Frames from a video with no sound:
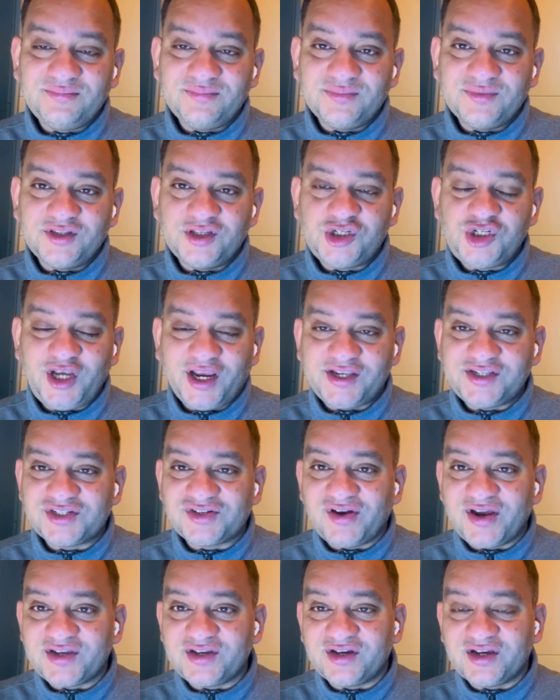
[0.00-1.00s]
the Czech
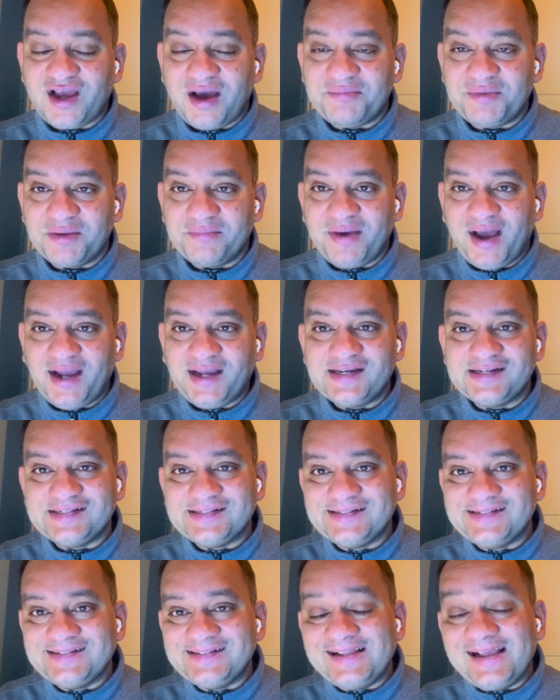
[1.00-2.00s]
striker, coming back
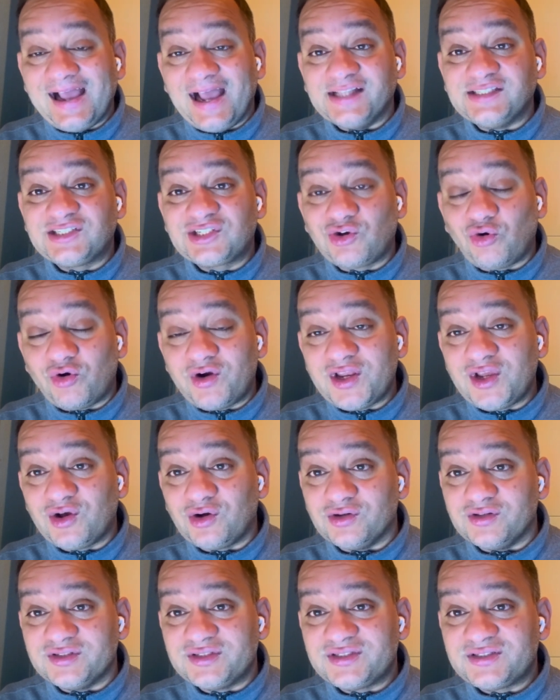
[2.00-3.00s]
and scoring
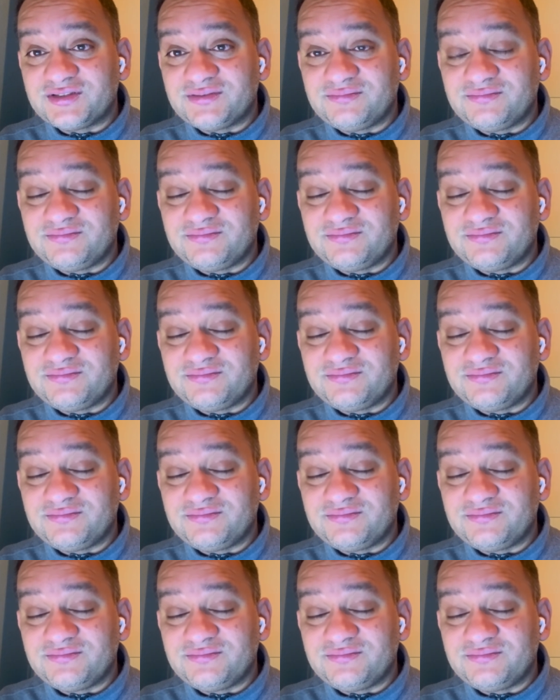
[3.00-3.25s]
goals.